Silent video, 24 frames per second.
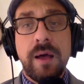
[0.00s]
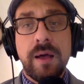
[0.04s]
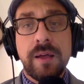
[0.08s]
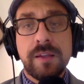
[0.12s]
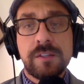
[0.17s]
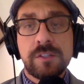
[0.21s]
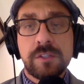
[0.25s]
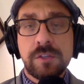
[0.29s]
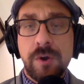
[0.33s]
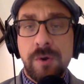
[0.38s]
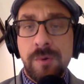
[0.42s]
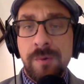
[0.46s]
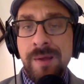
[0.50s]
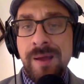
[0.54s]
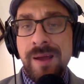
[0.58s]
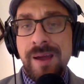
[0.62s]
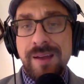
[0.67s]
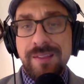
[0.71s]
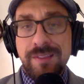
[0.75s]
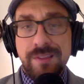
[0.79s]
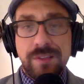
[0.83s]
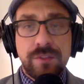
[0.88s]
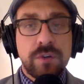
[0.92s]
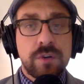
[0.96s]
So
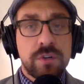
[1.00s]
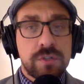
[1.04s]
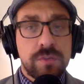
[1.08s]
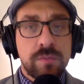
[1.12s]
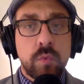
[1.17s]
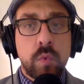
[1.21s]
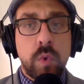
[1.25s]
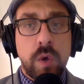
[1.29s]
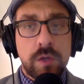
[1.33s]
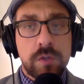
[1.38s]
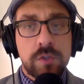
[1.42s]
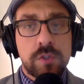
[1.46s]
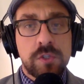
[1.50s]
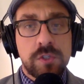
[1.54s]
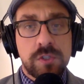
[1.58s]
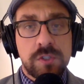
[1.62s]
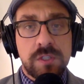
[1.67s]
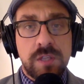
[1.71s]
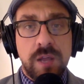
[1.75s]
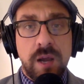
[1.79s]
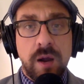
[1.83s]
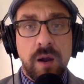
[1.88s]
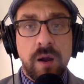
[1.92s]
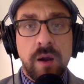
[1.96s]
I think there are some questions
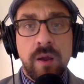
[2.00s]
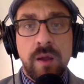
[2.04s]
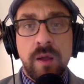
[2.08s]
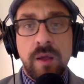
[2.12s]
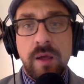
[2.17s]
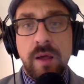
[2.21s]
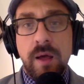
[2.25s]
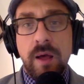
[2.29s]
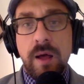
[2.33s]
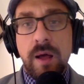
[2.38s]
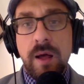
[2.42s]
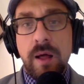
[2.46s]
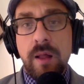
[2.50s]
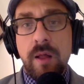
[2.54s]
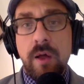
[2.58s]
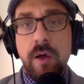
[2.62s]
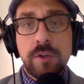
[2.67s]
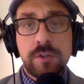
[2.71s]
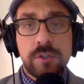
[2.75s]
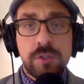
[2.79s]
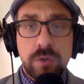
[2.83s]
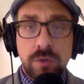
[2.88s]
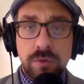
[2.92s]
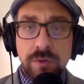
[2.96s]
there.
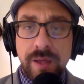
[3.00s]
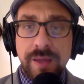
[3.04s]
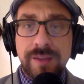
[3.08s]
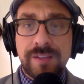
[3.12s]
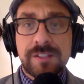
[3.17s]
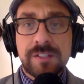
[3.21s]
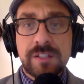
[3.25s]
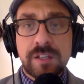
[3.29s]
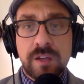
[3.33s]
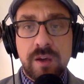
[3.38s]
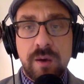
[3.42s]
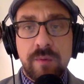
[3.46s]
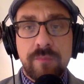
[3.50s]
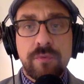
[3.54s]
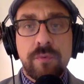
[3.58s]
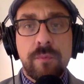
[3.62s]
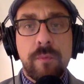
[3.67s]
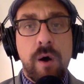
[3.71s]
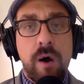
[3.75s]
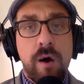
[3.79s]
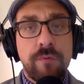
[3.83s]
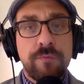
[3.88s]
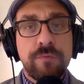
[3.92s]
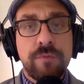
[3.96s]
Also likes to come from
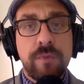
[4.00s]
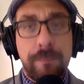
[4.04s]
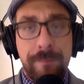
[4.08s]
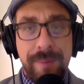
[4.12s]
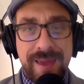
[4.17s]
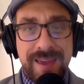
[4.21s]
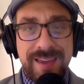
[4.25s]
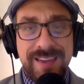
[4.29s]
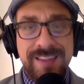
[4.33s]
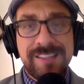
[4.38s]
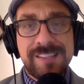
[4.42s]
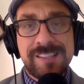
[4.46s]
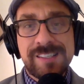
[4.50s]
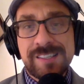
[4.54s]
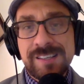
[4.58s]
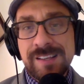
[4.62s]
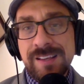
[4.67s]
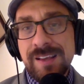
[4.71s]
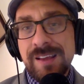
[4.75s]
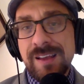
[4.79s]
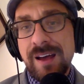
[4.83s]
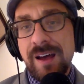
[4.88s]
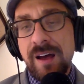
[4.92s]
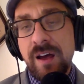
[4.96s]
off the pace.
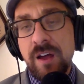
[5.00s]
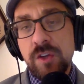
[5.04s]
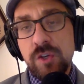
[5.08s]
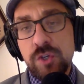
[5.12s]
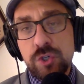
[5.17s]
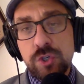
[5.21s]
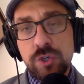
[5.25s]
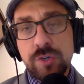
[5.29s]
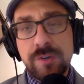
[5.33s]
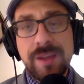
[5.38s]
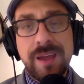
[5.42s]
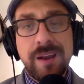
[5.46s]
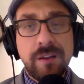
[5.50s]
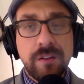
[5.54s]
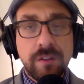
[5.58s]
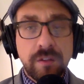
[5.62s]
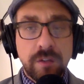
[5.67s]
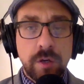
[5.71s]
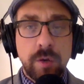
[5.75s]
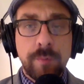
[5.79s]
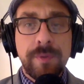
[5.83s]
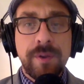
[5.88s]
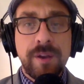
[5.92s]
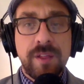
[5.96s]
He should get a
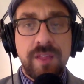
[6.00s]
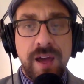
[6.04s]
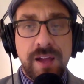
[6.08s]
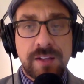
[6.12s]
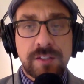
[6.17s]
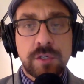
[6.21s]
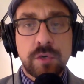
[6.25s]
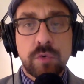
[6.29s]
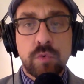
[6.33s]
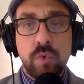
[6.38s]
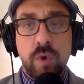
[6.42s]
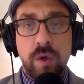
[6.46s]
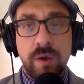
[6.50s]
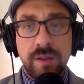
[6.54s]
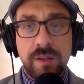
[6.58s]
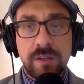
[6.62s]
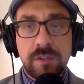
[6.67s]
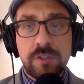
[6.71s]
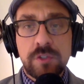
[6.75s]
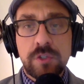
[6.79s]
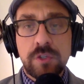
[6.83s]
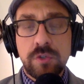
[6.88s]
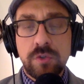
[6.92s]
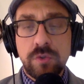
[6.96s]
little bit of that to run
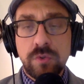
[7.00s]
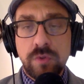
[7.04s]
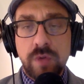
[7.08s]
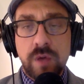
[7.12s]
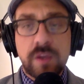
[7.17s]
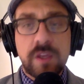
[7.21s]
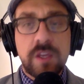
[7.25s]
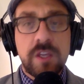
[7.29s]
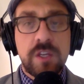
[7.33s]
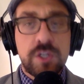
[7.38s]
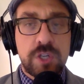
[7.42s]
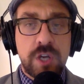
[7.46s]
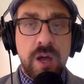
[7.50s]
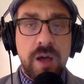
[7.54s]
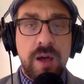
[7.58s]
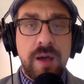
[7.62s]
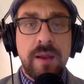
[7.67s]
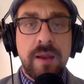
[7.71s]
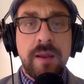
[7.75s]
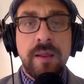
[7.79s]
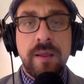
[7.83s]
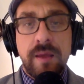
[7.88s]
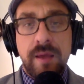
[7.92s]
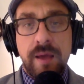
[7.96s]
into. Lucky
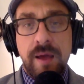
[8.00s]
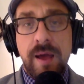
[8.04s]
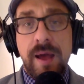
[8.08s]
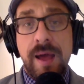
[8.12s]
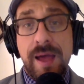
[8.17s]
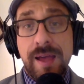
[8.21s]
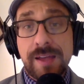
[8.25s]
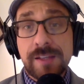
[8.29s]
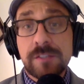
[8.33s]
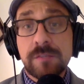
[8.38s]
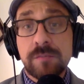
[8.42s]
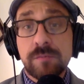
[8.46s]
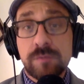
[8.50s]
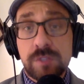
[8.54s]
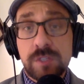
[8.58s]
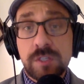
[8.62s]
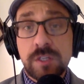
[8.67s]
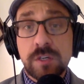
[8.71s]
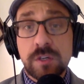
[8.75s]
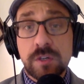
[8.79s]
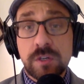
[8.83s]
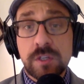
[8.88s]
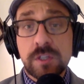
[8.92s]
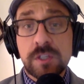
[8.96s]
Shot has some
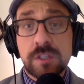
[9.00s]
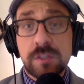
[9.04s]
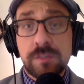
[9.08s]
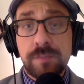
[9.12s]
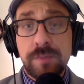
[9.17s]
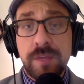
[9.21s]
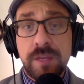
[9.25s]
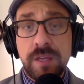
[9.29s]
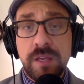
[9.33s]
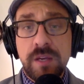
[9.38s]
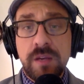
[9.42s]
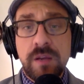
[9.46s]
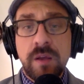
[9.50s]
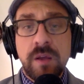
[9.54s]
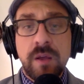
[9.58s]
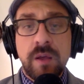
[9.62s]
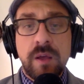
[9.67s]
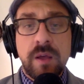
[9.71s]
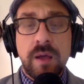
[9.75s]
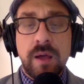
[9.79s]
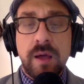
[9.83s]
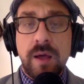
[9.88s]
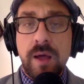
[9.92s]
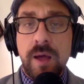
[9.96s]
serious speed,
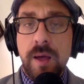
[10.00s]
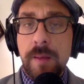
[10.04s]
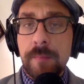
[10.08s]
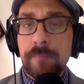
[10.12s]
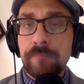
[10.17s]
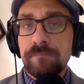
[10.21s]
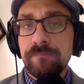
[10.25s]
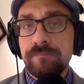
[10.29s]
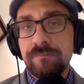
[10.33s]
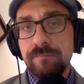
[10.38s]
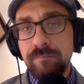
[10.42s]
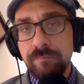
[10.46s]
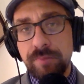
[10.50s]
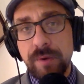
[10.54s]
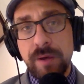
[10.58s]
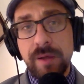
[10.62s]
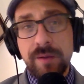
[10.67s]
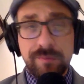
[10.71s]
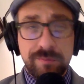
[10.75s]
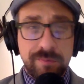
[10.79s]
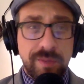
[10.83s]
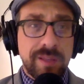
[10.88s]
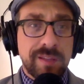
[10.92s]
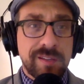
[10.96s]

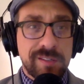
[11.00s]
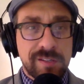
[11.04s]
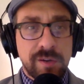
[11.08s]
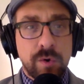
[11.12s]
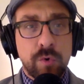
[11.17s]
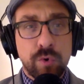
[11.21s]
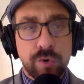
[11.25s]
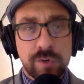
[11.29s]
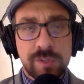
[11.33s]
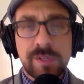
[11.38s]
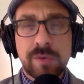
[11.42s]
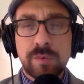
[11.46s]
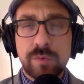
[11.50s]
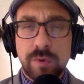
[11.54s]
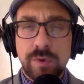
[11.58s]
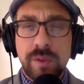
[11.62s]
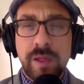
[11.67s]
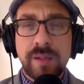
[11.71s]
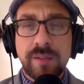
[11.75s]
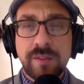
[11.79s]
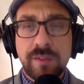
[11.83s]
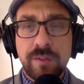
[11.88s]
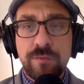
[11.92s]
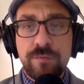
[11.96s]
but it's a horse that will
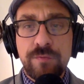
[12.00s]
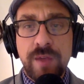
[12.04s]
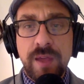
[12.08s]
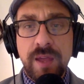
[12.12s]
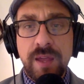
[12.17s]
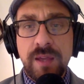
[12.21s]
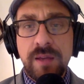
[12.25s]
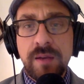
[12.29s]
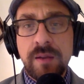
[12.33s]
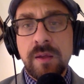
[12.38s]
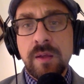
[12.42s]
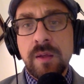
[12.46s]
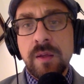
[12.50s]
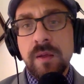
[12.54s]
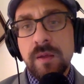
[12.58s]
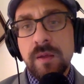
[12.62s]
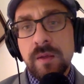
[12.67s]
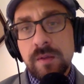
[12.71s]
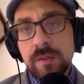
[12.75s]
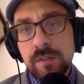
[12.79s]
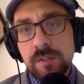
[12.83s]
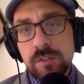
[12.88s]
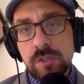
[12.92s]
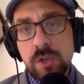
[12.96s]
likely fade.
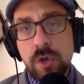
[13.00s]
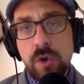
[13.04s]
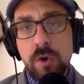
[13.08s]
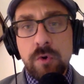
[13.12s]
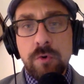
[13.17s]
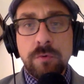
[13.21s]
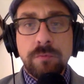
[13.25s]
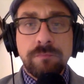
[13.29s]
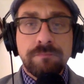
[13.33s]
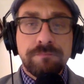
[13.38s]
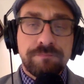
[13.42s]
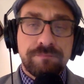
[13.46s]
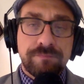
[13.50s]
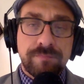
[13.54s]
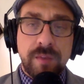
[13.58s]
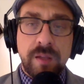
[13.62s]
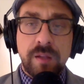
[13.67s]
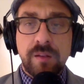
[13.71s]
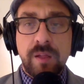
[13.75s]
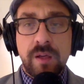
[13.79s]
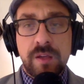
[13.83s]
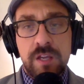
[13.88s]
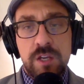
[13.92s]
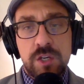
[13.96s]
So
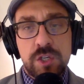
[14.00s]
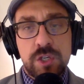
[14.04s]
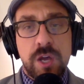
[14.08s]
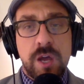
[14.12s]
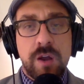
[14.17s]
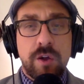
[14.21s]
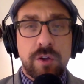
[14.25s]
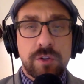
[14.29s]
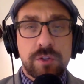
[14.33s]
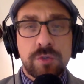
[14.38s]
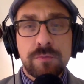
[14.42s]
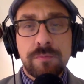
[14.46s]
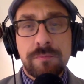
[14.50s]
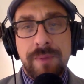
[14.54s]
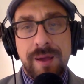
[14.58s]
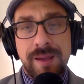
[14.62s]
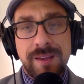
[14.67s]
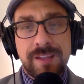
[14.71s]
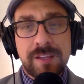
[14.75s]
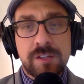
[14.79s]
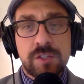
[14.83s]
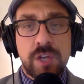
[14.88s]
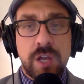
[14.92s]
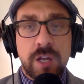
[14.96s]
Lucky Shot also
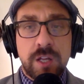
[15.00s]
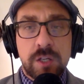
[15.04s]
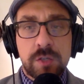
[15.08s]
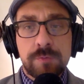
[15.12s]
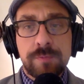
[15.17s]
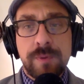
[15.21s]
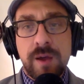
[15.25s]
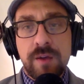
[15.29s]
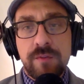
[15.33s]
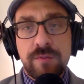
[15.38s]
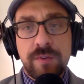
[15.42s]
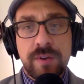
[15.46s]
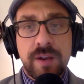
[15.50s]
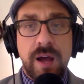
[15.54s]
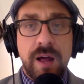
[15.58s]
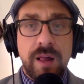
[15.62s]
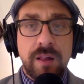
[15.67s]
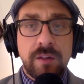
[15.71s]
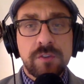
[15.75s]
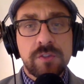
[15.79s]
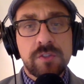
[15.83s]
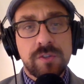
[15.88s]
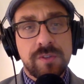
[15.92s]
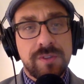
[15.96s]
might get challenged by
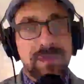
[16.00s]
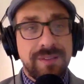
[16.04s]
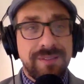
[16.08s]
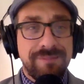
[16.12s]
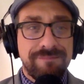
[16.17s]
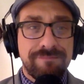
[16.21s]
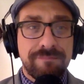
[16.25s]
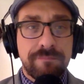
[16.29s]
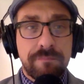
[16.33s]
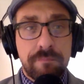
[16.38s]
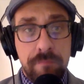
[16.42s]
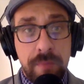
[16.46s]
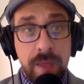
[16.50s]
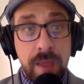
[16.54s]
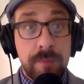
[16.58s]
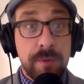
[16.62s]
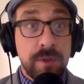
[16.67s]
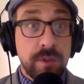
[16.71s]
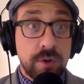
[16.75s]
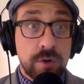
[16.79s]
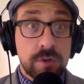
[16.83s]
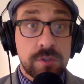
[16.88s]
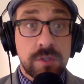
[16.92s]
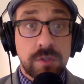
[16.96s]
Vidal. So
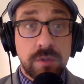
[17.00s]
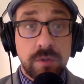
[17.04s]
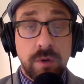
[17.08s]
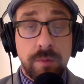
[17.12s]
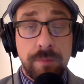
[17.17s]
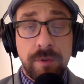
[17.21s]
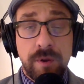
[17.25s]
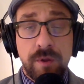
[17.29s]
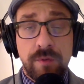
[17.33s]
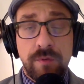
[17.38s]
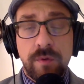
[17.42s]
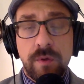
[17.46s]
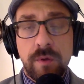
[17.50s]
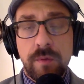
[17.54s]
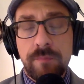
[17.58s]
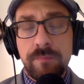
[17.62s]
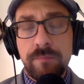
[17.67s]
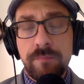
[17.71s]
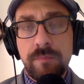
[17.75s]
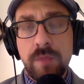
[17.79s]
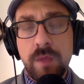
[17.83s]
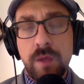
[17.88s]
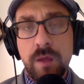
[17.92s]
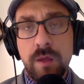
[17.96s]
maybe there's a little bit of a
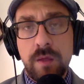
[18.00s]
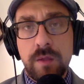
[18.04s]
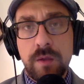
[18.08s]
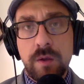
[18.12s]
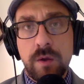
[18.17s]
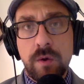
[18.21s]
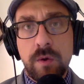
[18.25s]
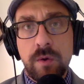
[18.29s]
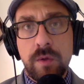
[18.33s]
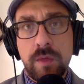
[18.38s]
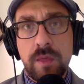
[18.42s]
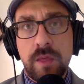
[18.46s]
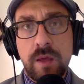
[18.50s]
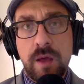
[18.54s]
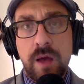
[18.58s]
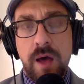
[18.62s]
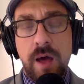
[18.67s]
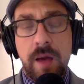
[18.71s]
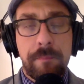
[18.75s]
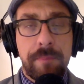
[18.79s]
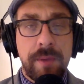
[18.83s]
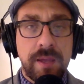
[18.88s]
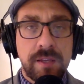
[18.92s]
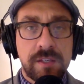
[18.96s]

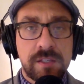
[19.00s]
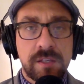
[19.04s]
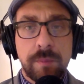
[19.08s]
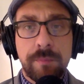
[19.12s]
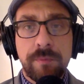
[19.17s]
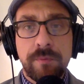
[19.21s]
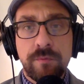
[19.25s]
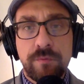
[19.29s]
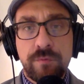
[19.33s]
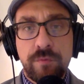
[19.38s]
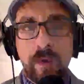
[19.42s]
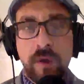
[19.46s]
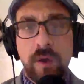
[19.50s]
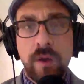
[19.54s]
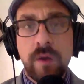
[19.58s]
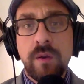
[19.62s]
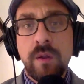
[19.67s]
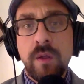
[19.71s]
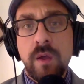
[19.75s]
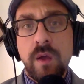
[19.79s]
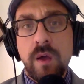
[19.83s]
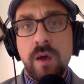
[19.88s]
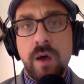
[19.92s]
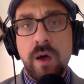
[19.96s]
hot pace up in front
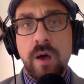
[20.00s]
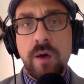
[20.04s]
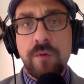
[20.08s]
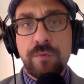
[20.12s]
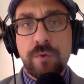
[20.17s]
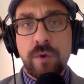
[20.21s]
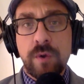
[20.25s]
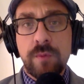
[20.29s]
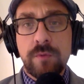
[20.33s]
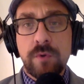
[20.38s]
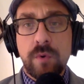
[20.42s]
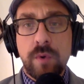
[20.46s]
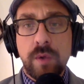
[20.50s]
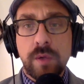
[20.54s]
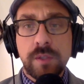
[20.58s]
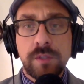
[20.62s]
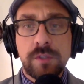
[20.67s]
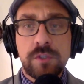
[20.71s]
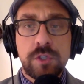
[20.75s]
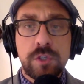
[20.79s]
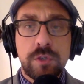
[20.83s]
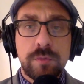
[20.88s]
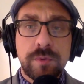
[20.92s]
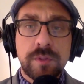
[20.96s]
for him to run
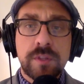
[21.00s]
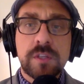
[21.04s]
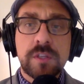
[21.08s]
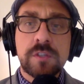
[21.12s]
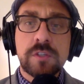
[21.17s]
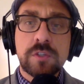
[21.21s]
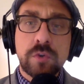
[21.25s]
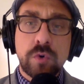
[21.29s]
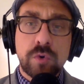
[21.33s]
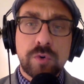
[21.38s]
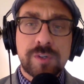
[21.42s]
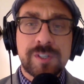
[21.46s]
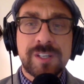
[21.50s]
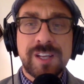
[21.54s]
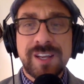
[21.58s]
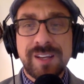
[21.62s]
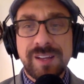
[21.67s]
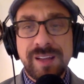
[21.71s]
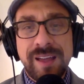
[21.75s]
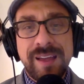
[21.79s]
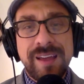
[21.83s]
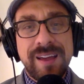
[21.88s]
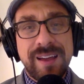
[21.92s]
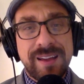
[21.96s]
into. But this is a horse
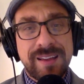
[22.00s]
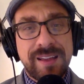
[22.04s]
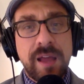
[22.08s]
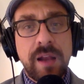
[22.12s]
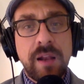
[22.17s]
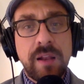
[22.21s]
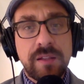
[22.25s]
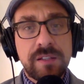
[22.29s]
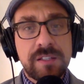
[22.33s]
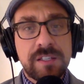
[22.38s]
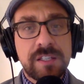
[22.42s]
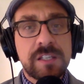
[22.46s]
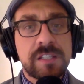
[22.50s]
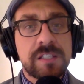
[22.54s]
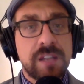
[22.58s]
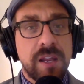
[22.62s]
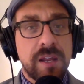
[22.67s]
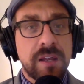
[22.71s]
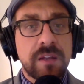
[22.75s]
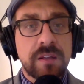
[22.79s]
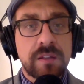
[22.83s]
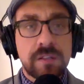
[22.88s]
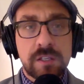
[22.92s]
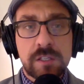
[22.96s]
I kind of
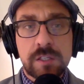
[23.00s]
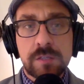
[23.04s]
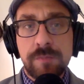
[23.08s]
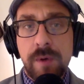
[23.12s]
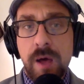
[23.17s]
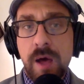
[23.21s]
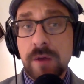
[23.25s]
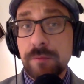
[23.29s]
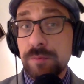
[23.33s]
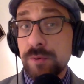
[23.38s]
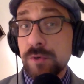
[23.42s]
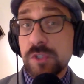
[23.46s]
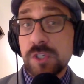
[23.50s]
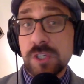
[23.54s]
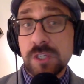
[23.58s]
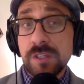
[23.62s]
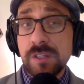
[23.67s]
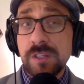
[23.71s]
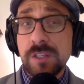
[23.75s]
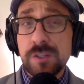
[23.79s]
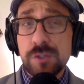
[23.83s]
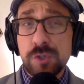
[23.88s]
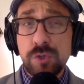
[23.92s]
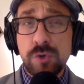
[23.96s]
dislike in this spot,
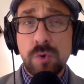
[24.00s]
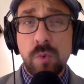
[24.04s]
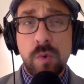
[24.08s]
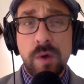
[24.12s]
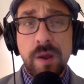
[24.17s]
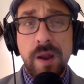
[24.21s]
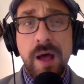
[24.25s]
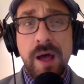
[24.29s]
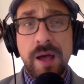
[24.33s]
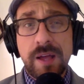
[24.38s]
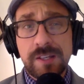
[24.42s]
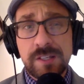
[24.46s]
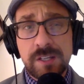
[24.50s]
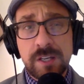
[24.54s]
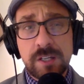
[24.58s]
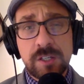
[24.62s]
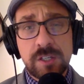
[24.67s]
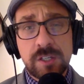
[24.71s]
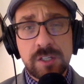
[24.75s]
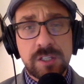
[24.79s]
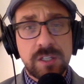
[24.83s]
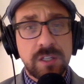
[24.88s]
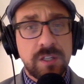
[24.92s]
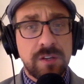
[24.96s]
particularly at 2-1 odds. I
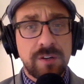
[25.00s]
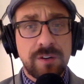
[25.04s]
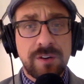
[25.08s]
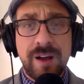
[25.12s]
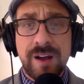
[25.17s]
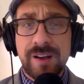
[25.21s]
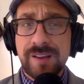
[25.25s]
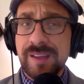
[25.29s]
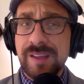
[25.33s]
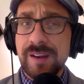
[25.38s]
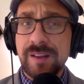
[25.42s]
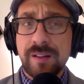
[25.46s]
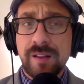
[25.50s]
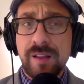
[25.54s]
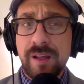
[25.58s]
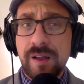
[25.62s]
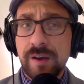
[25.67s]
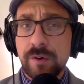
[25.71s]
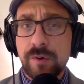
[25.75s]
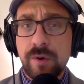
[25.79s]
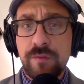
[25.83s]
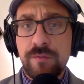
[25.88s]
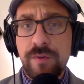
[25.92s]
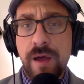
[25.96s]
just think you're not getting a lot
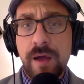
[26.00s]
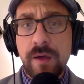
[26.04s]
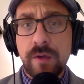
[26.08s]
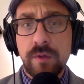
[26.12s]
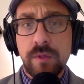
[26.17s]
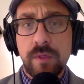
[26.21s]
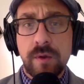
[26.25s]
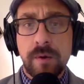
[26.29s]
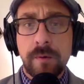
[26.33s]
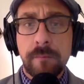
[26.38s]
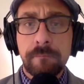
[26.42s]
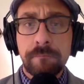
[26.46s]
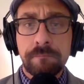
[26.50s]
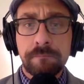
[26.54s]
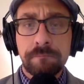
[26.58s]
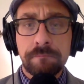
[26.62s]
of great value there.